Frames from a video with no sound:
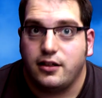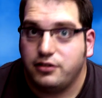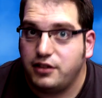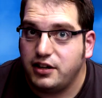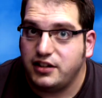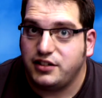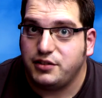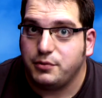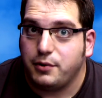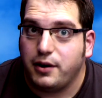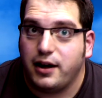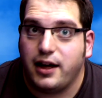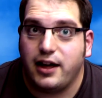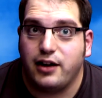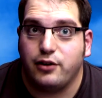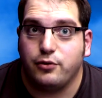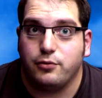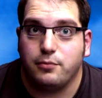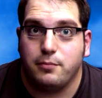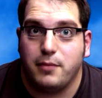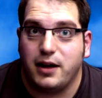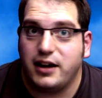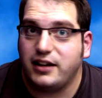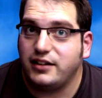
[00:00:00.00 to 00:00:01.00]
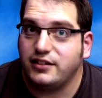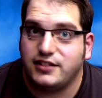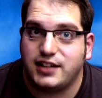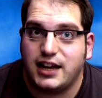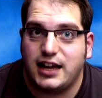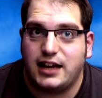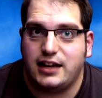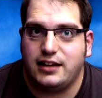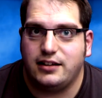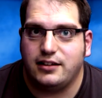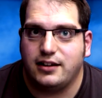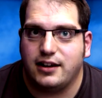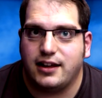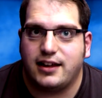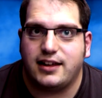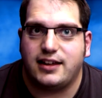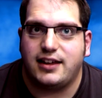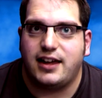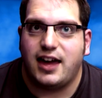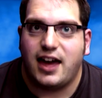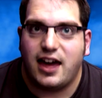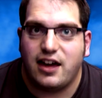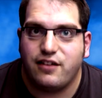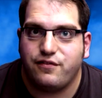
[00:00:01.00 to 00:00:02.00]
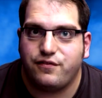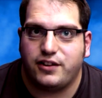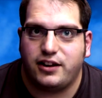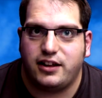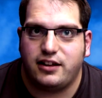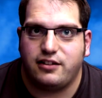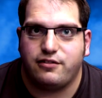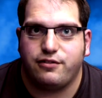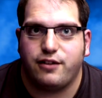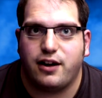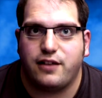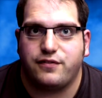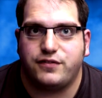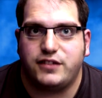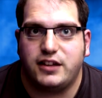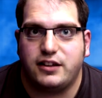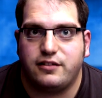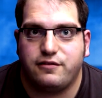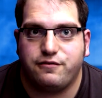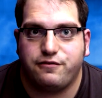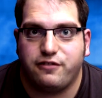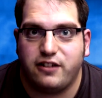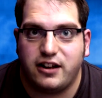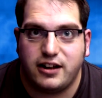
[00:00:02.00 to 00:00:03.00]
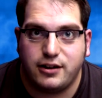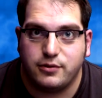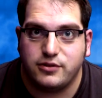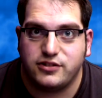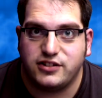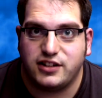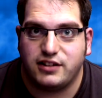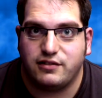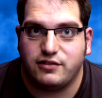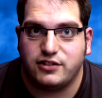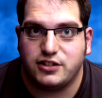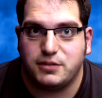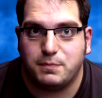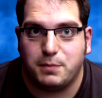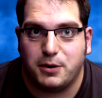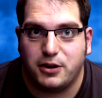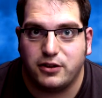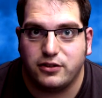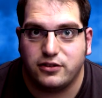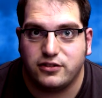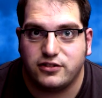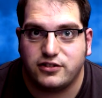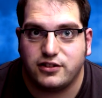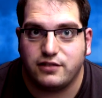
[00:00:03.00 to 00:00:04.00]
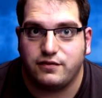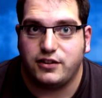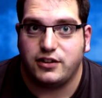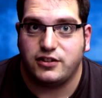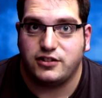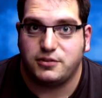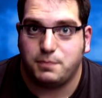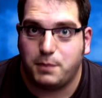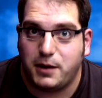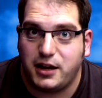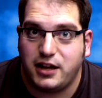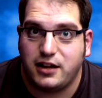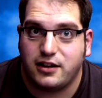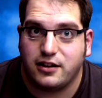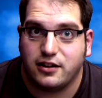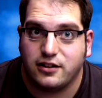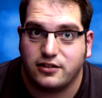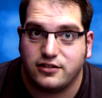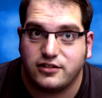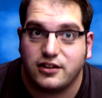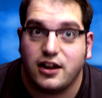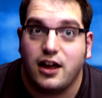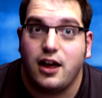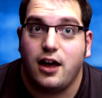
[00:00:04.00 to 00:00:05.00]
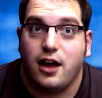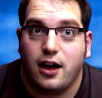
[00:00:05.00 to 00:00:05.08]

This will help maintain the carefully crafted frequency response of your speakers